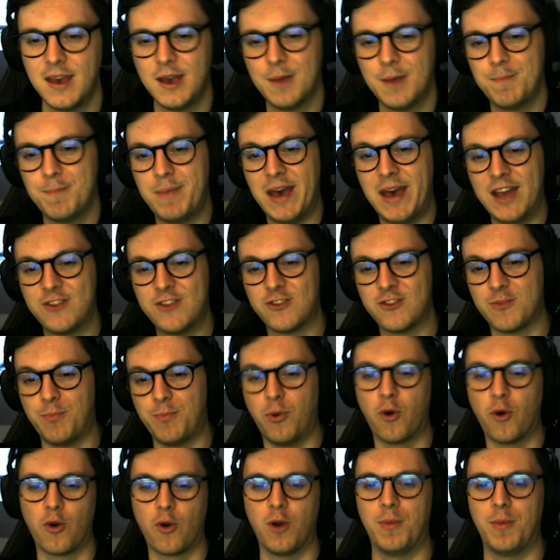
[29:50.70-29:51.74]
Patched
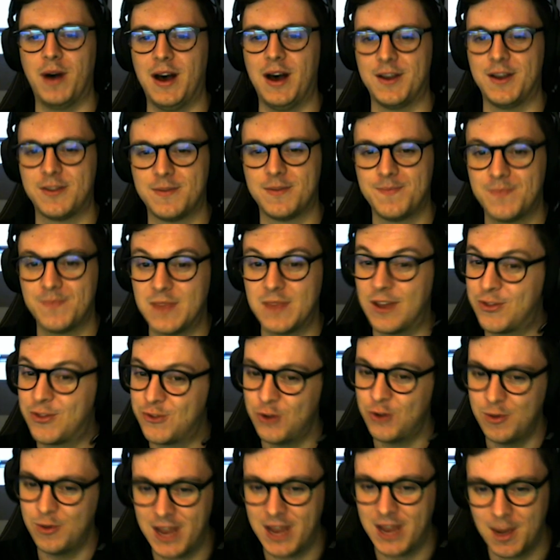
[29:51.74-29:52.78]
Porobot, a
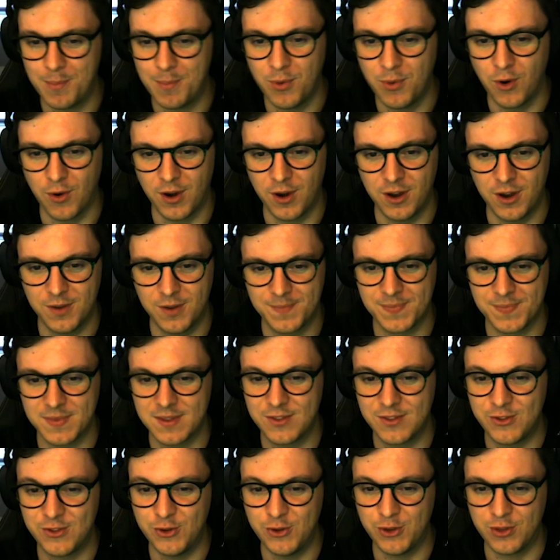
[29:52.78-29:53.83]
2 mana Poro,
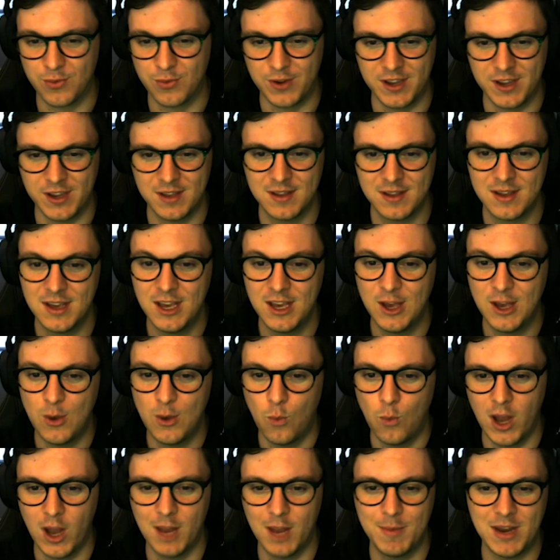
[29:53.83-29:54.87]
2/3,
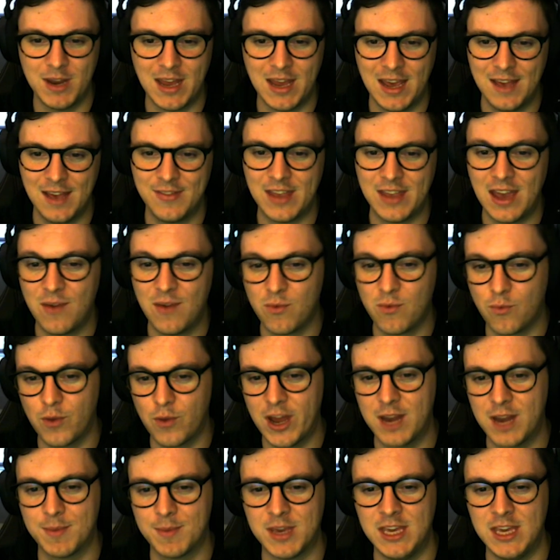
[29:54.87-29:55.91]
While I'm in hand, I have a
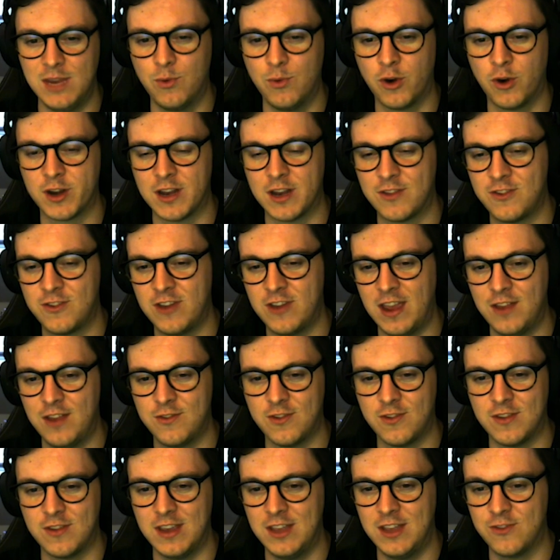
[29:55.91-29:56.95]
random keyword that
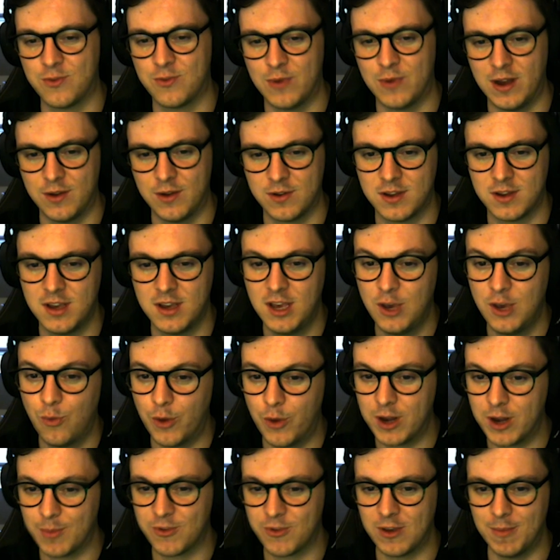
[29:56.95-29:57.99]
changes each round. When
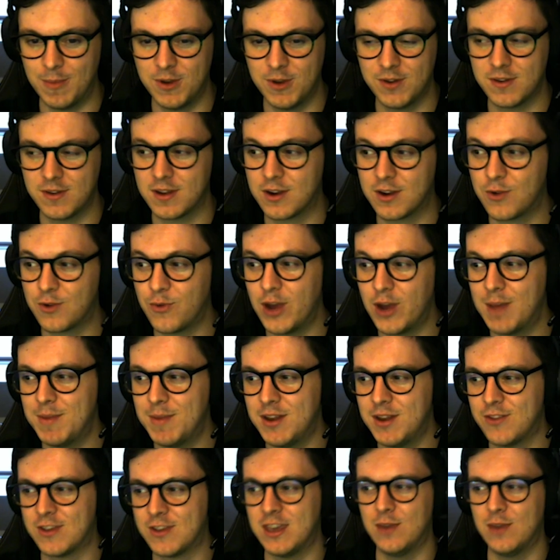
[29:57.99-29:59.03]
I'm summoned, grant me
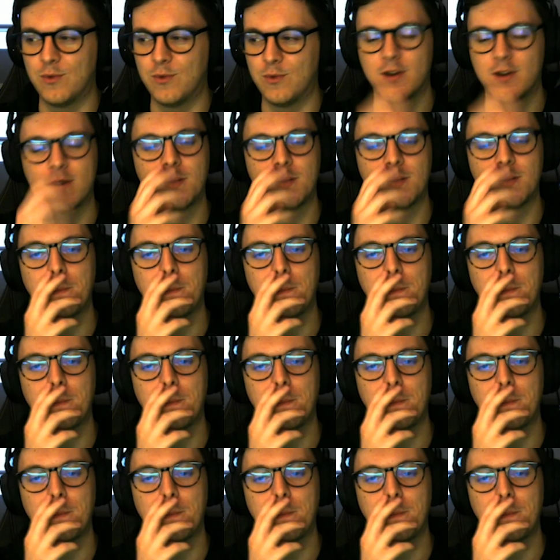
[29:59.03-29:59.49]
this keyword.